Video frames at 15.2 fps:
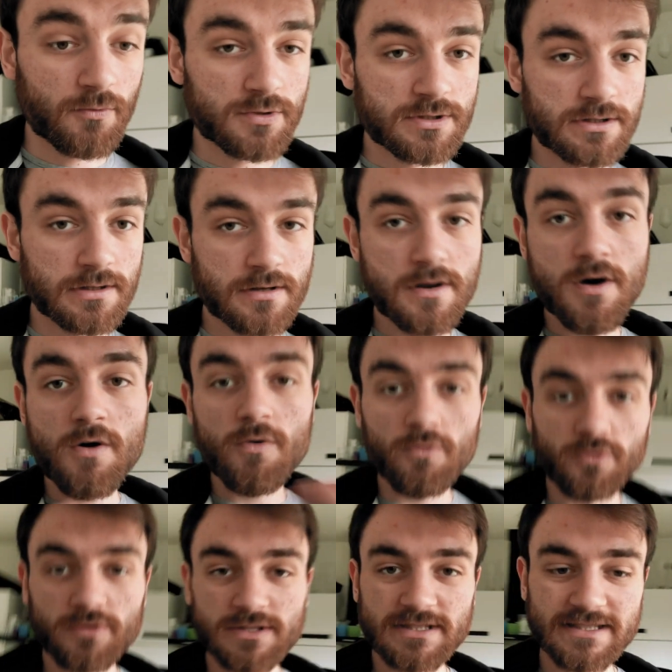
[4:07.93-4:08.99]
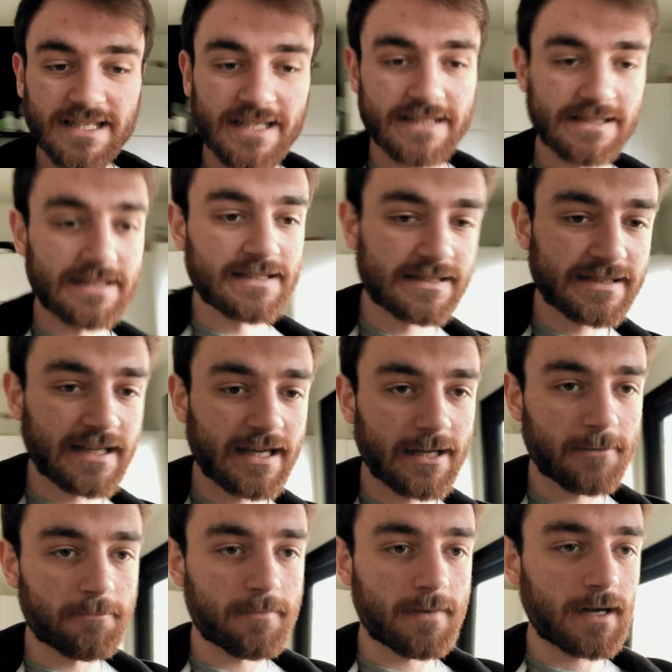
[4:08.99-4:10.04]
was no sign
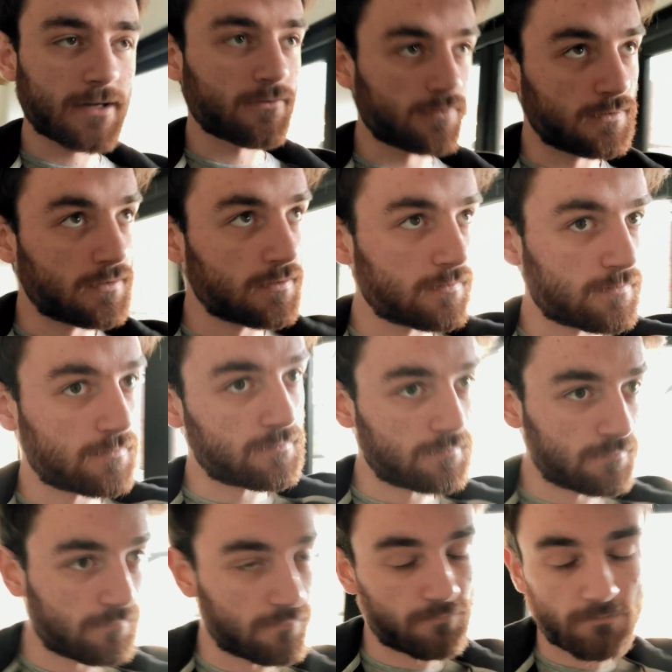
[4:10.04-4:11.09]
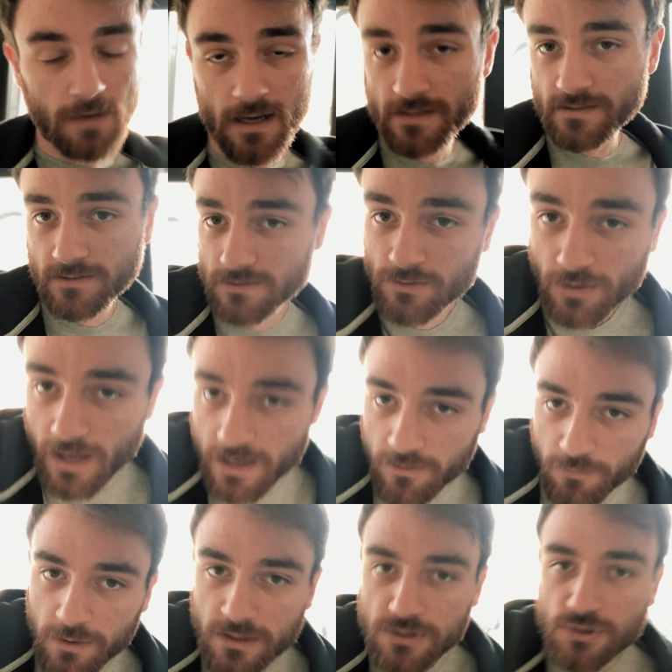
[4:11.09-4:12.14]
saying Pinewood bus
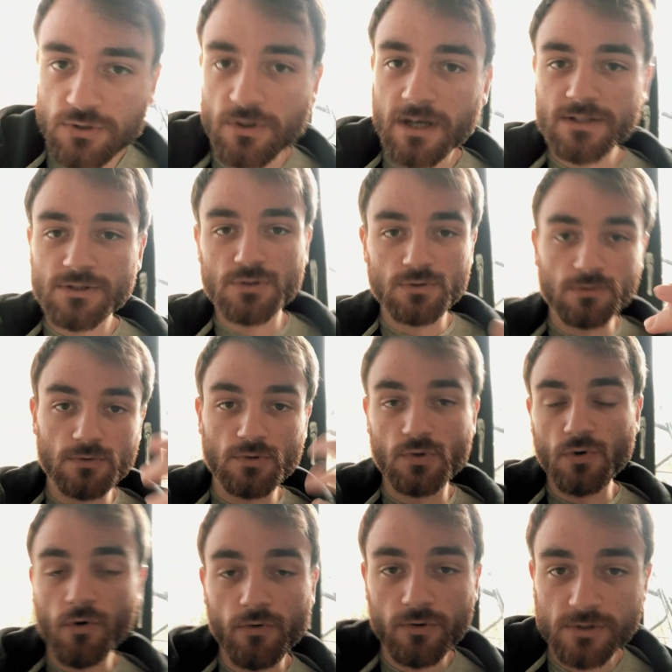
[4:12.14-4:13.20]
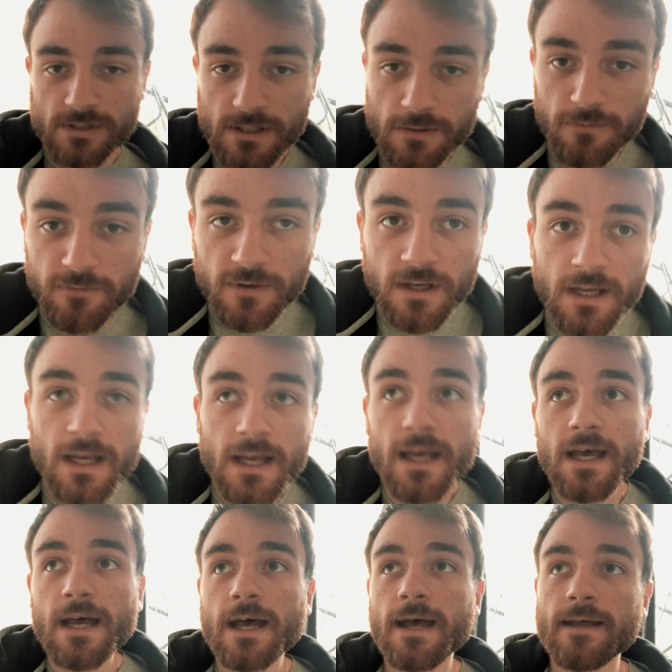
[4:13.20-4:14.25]
anywhere, so you had to know yourself,
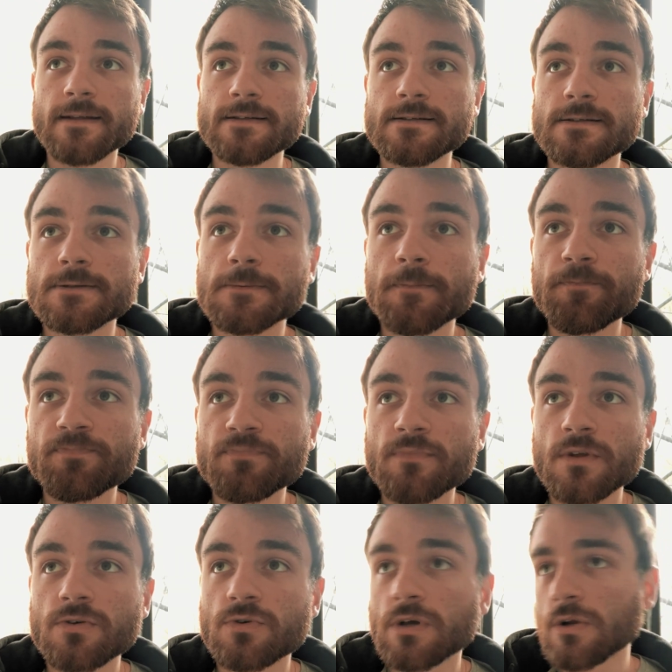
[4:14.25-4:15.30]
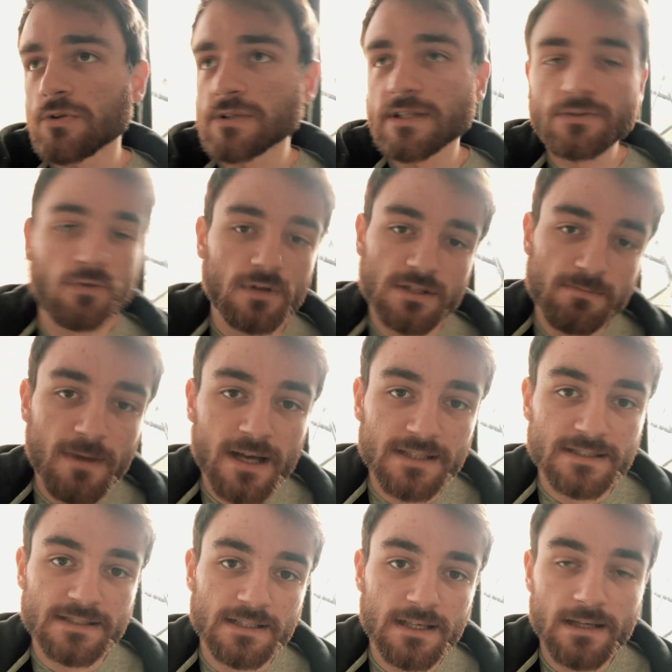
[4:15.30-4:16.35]
and you cannot get to this
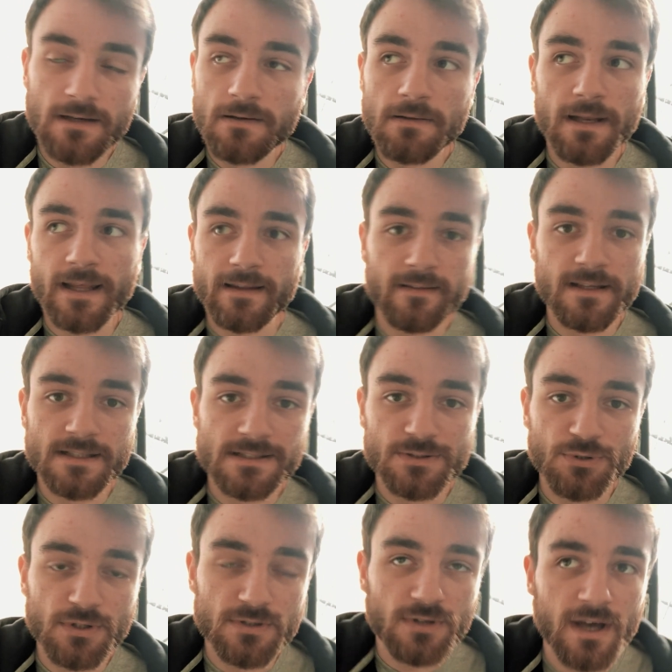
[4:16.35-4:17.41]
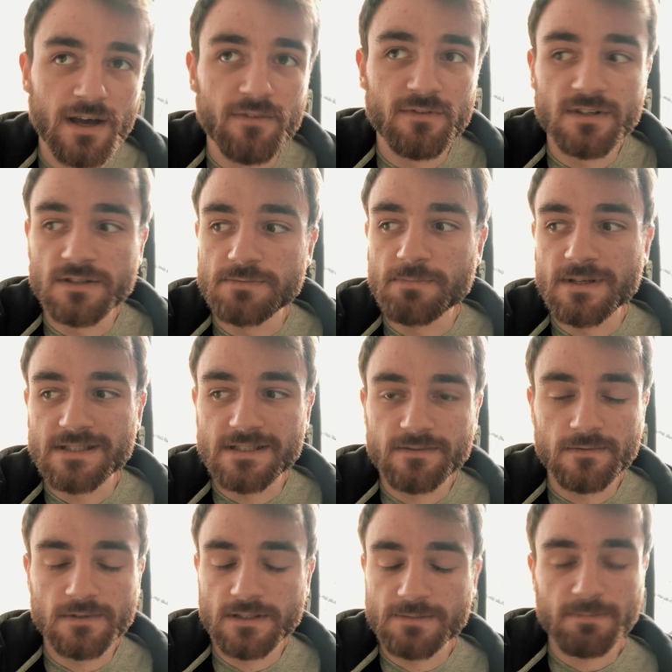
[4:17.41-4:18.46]
bus like this. You need to have a
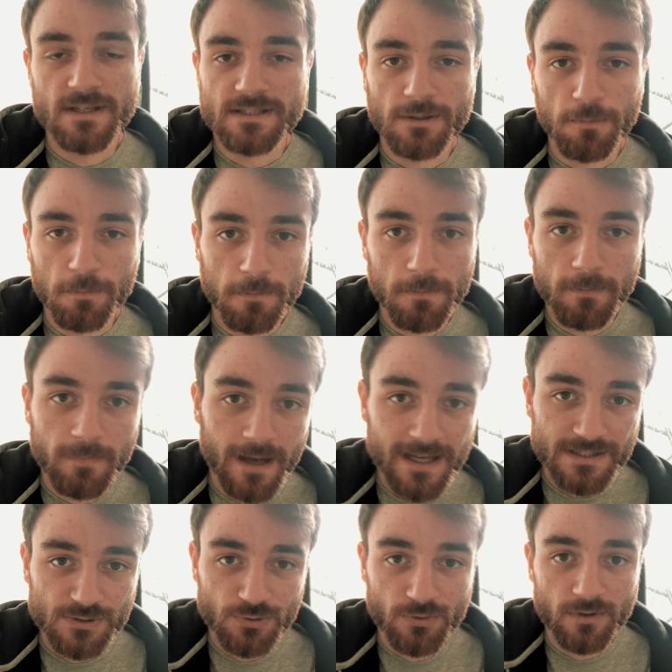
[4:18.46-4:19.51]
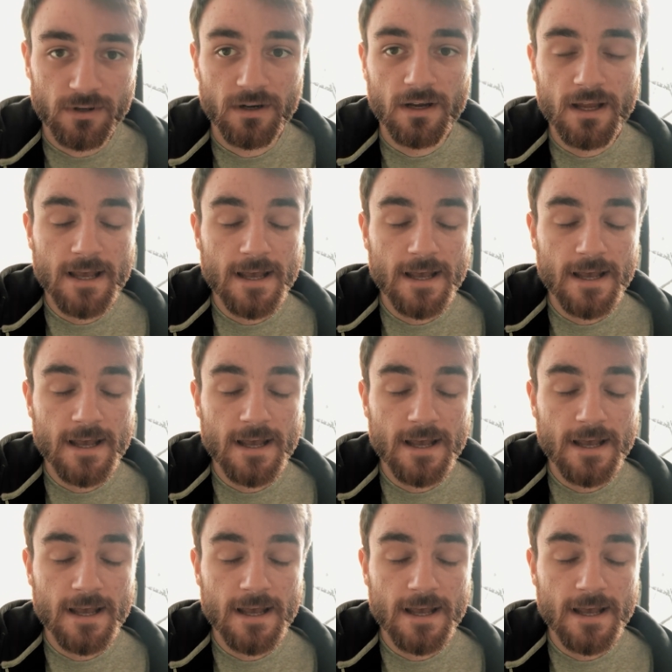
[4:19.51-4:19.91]
special pass or